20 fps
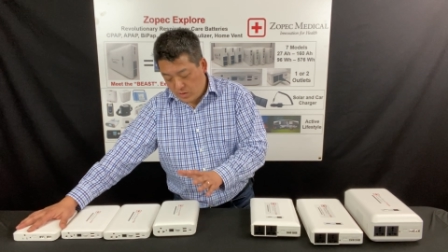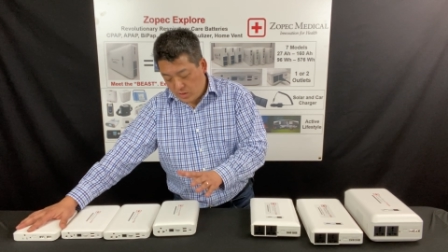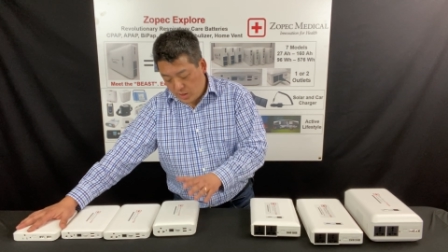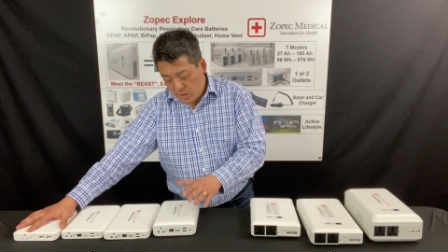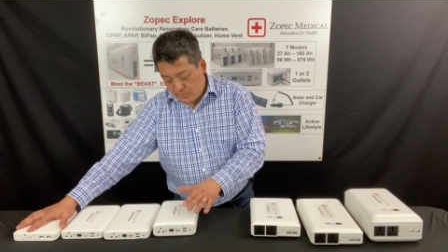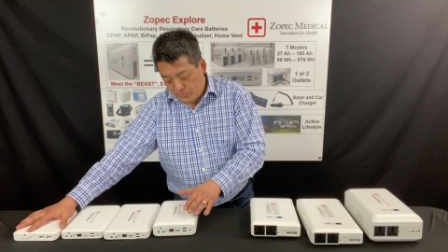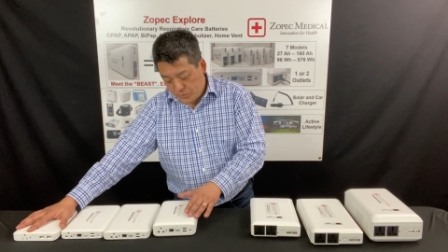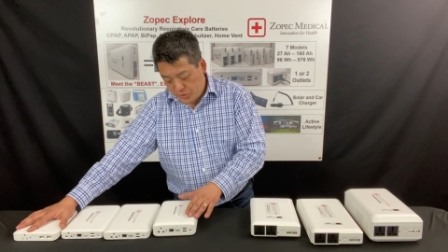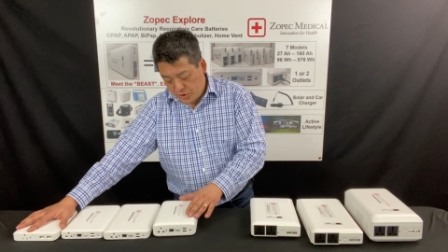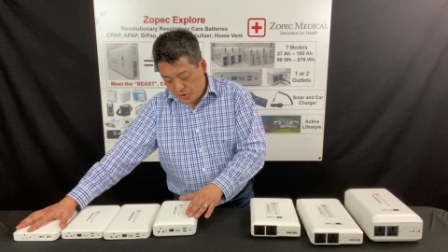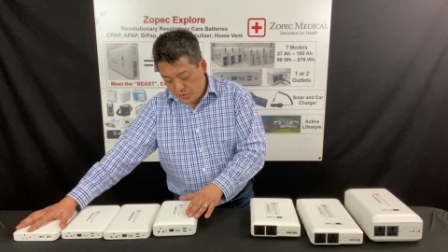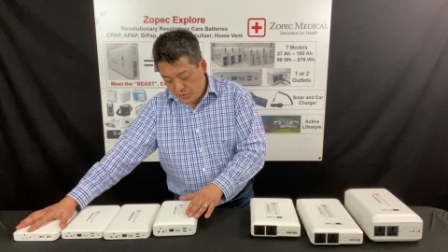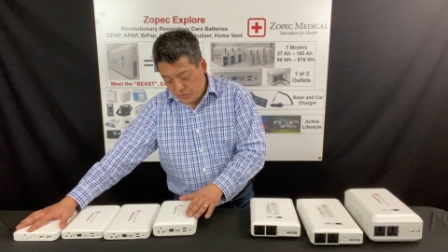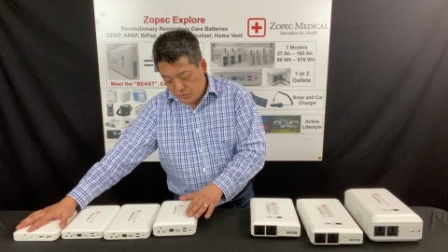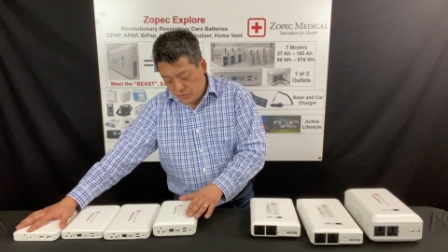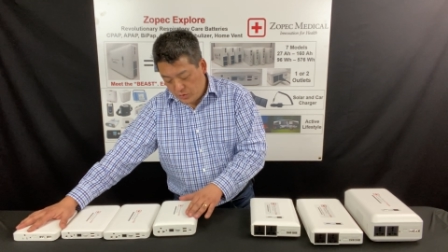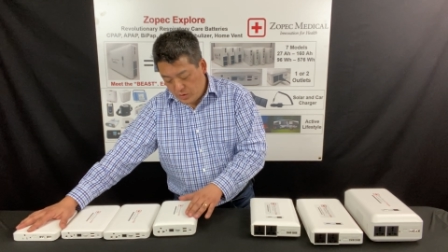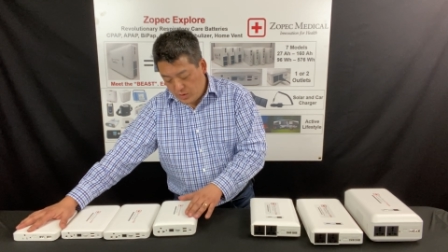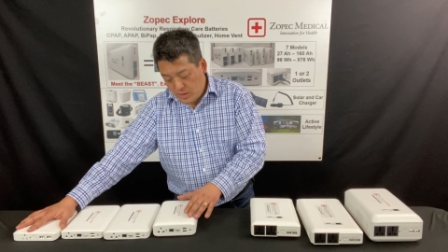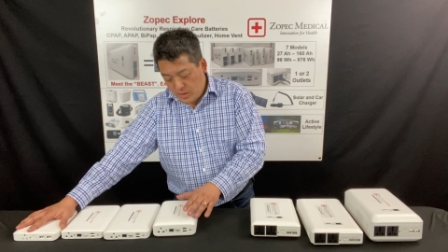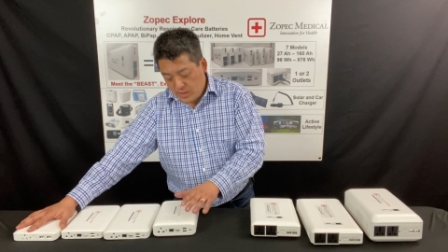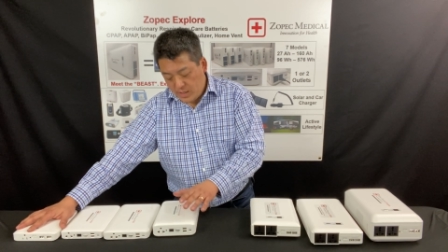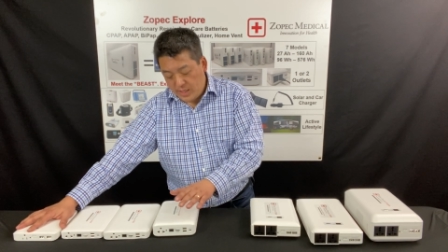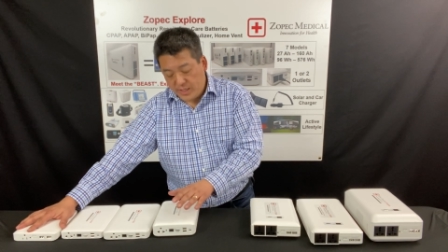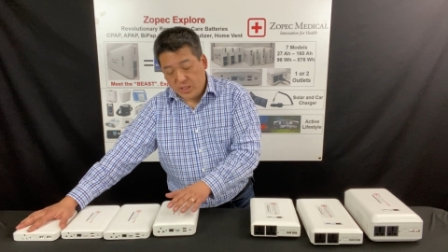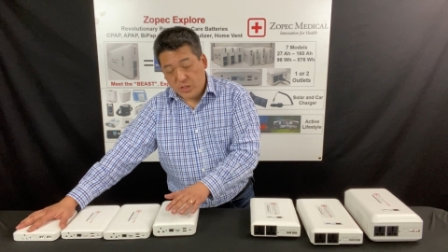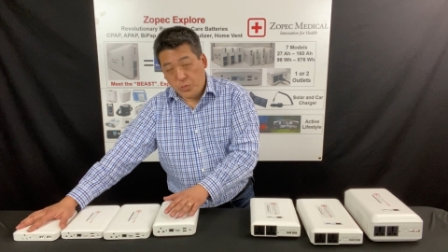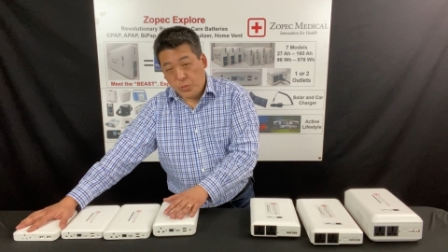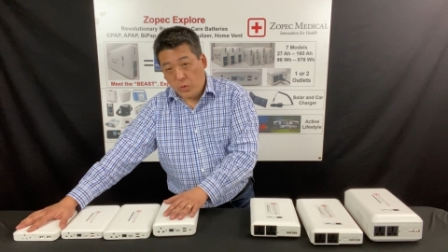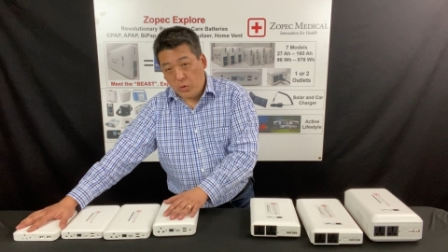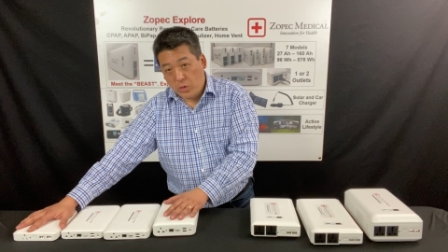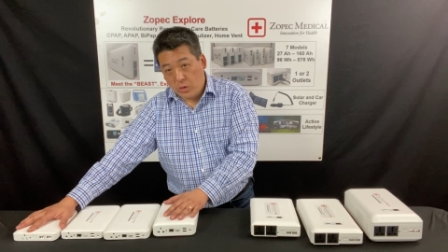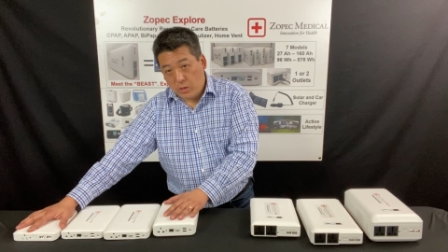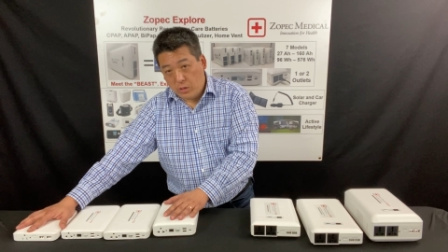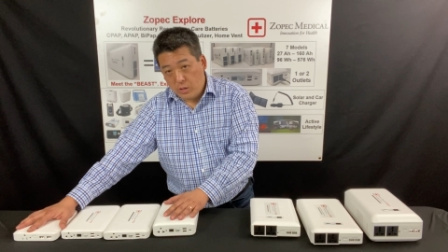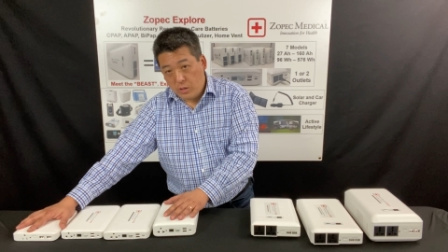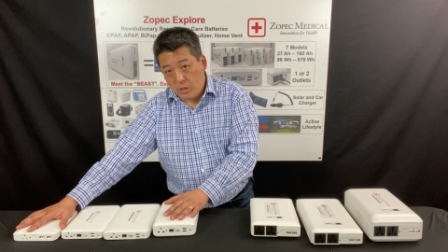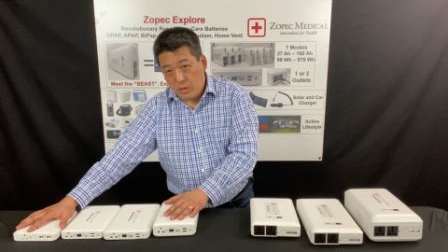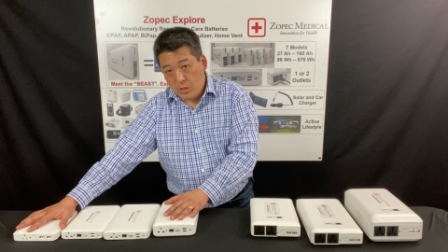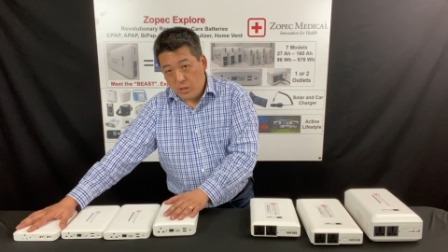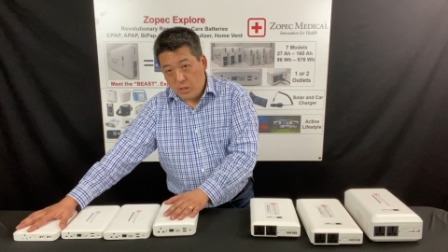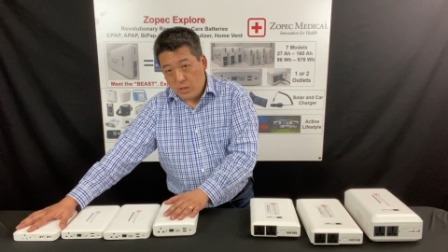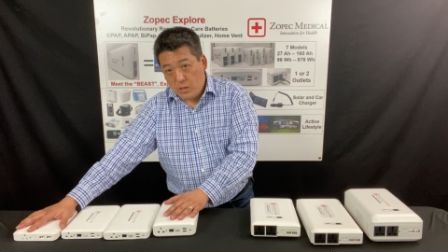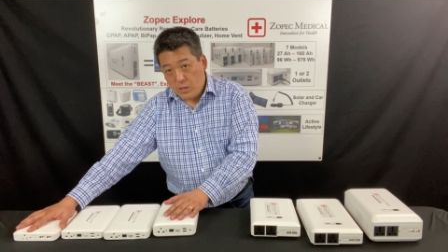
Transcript: up to explore